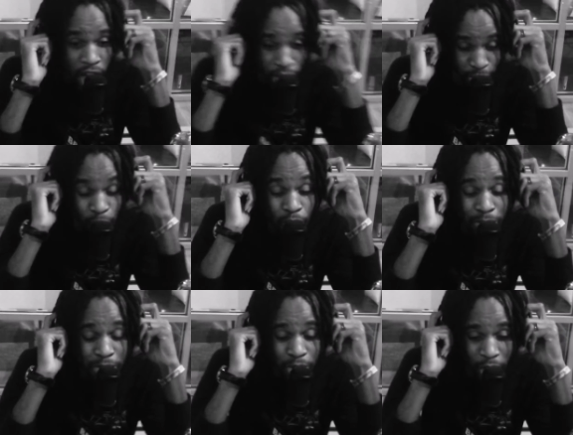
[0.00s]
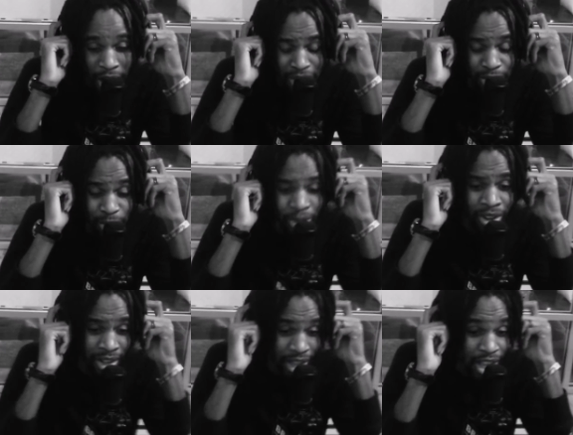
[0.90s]
I grow, me want
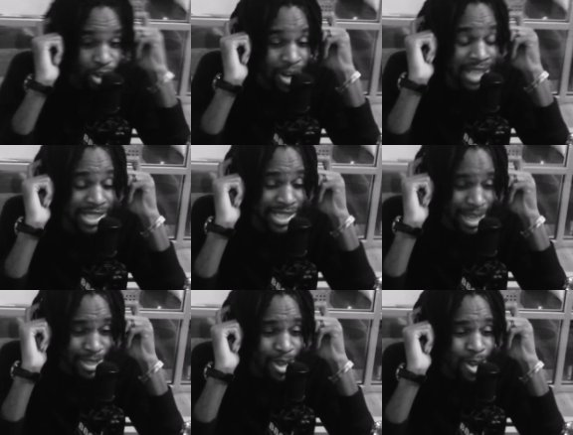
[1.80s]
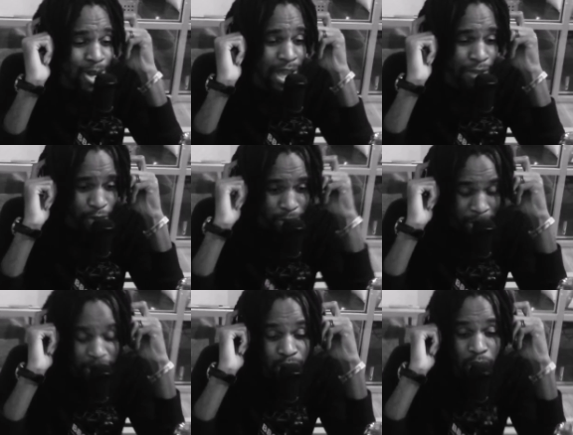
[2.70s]
grow. Rasta know every
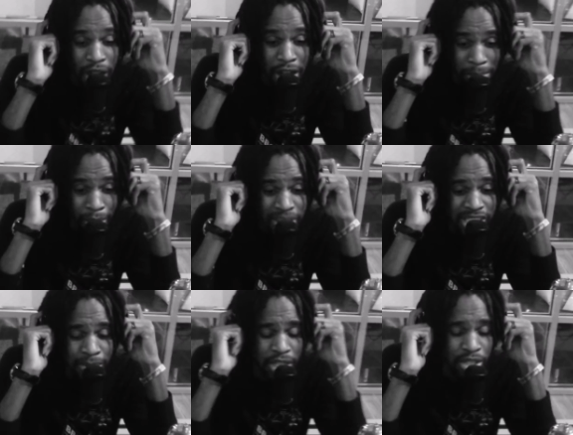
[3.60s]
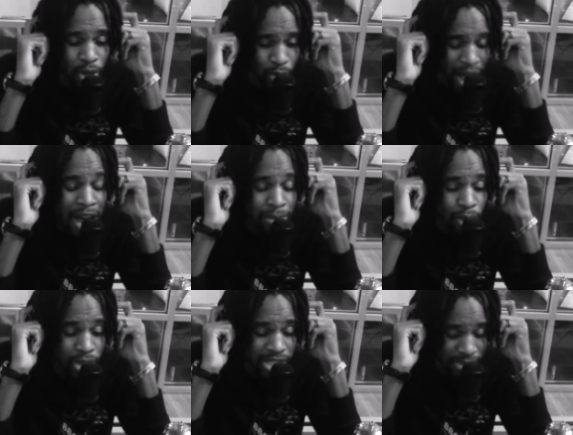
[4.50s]
man want bus, me no want
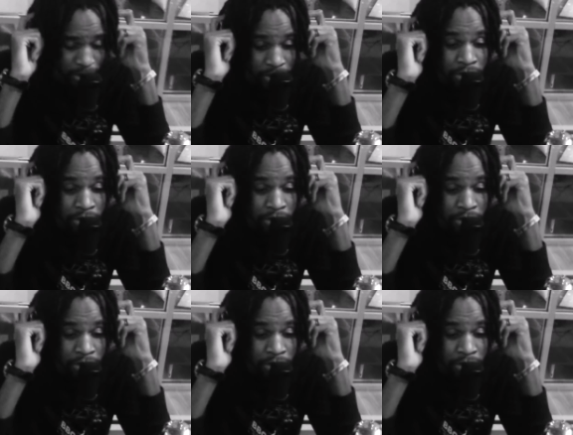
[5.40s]
bus.